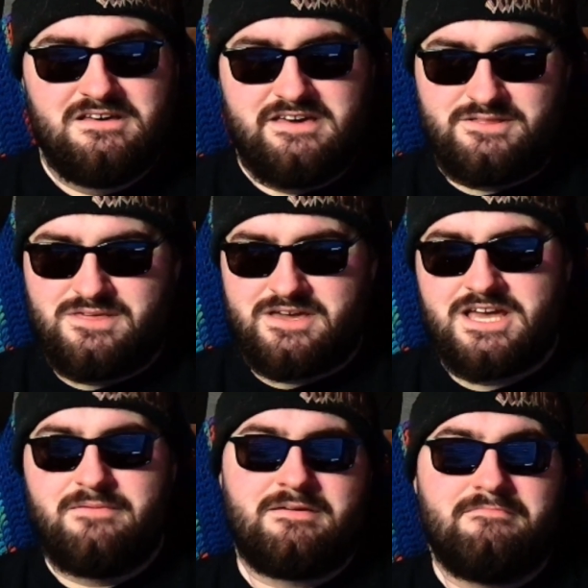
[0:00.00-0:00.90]
it's like
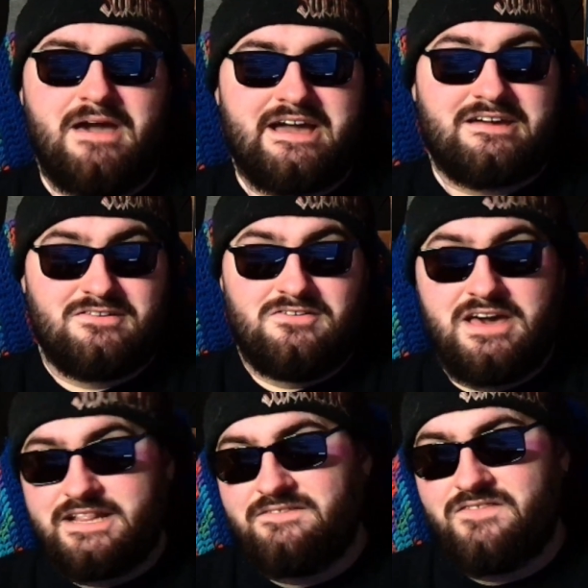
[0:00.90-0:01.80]
coming back
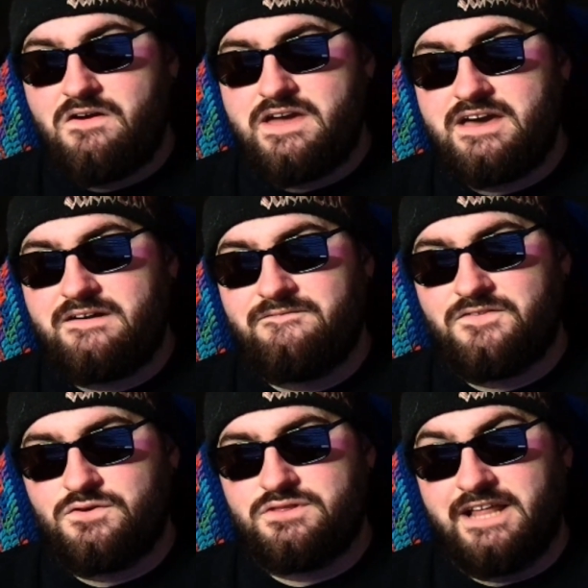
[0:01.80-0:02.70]
at the very end
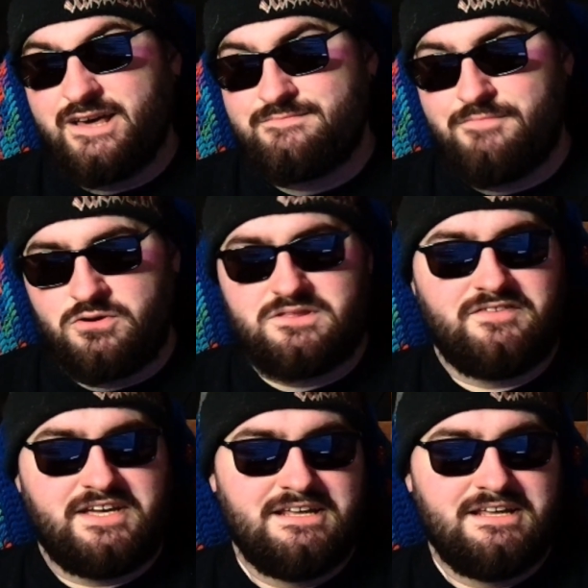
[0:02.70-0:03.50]
for the last parts of it.